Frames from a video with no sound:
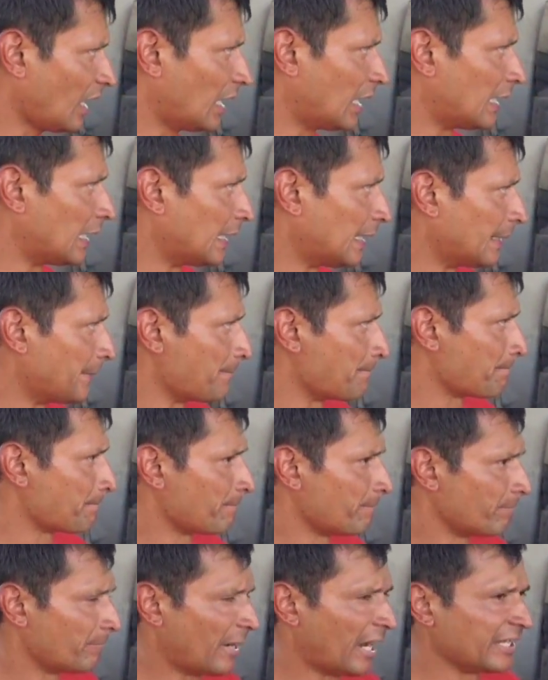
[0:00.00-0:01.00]
Um,
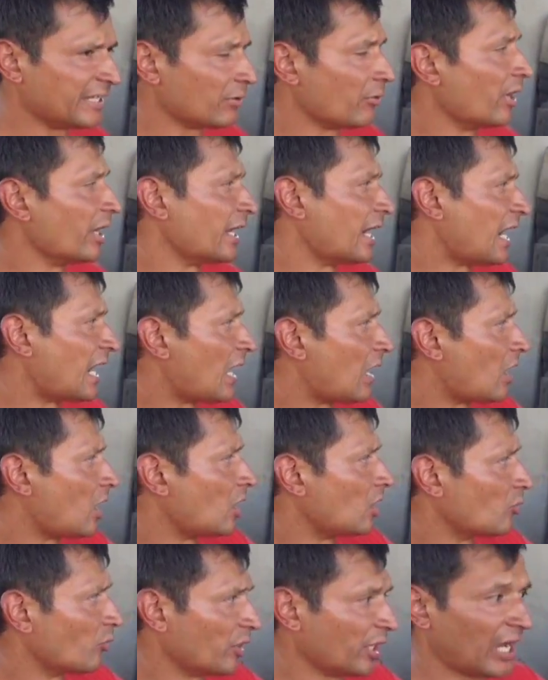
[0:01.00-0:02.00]
but anyway,
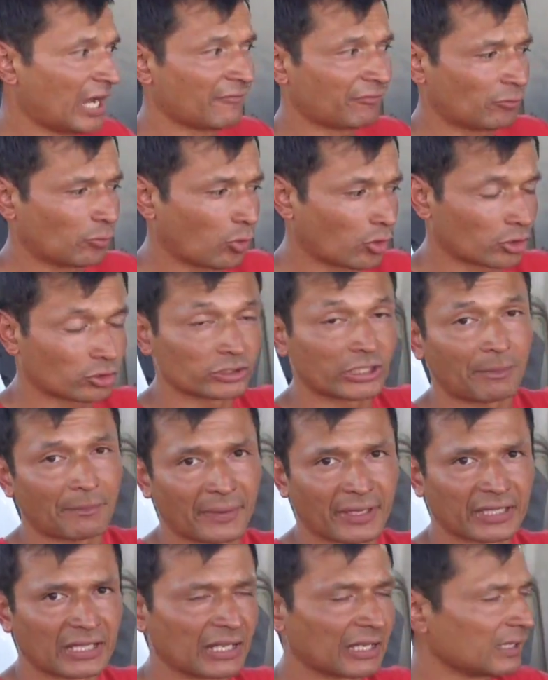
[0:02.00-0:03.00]
uh, we had to work on the
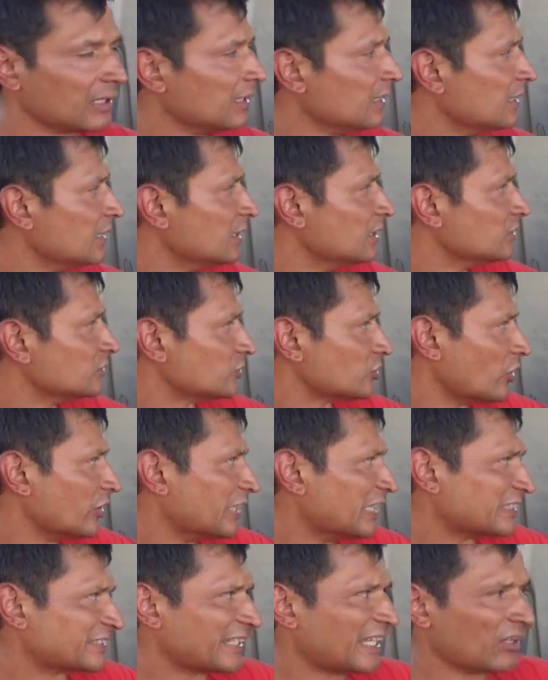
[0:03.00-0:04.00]
pedal. So
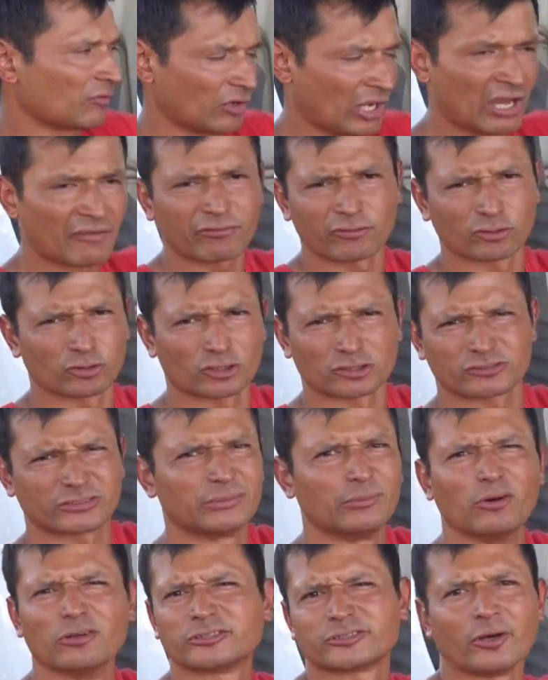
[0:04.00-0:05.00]
in this case, we had to
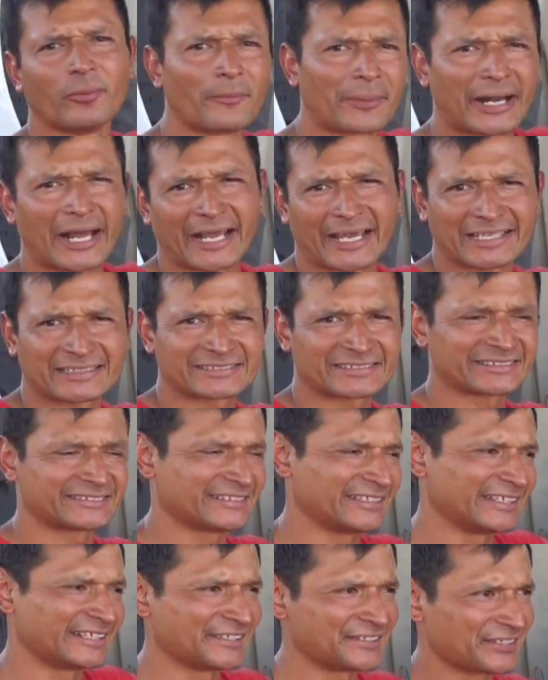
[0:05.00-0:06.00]
just remove some brackets
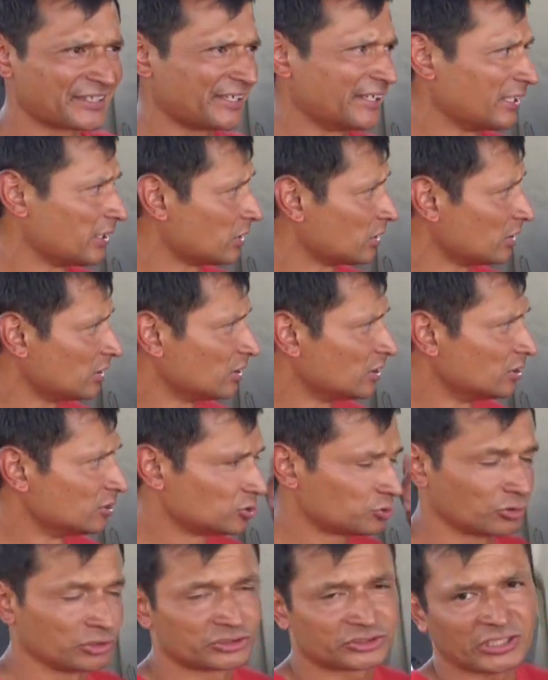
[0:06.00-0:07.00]
here and there
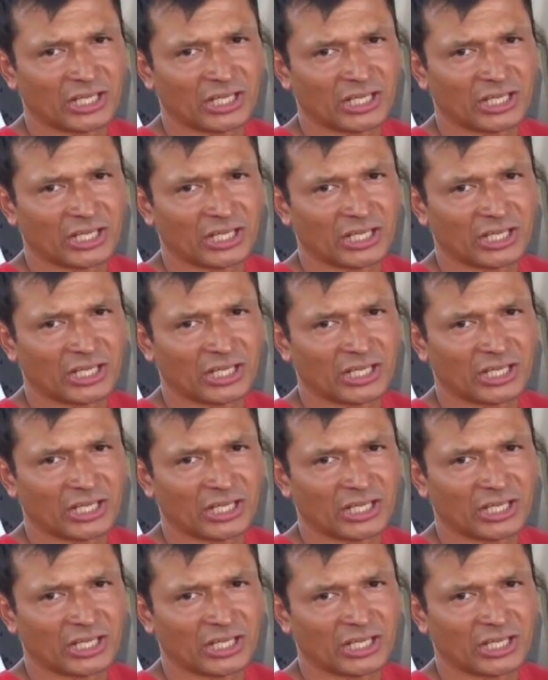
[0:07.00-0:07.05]
to